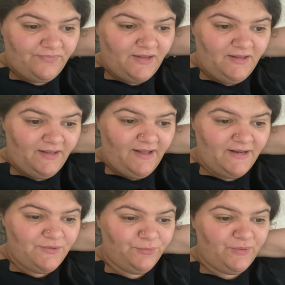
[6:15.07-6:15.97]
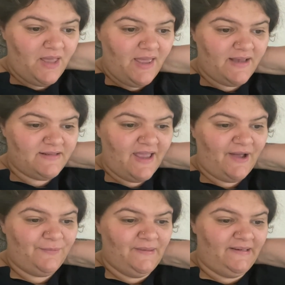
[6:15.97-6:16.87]
Like, I didn't realize how
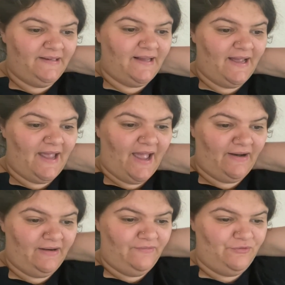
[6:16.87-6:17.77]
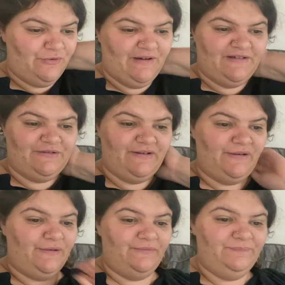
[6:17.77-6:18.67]
many I had of you guys on here.